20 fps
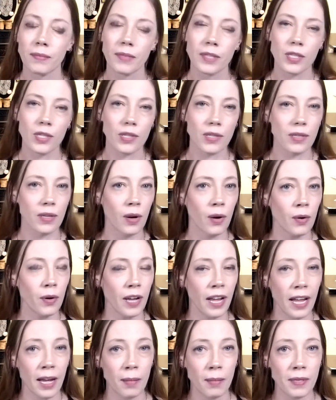Just go
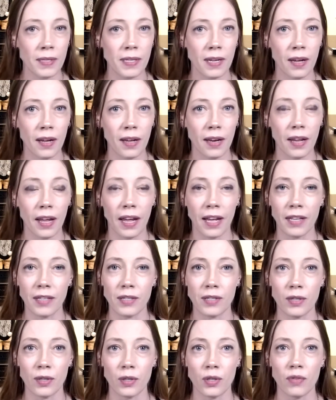to Amazon and
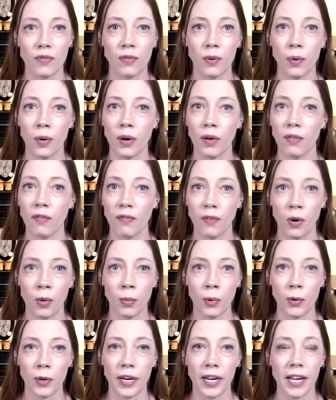search for
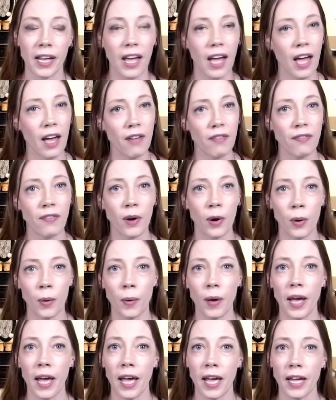Foamery,
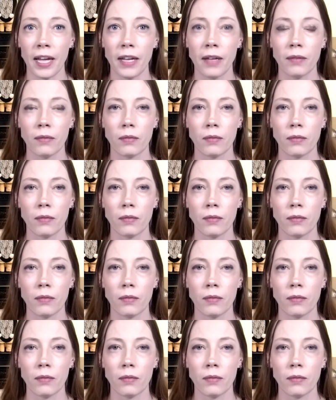F-O-A.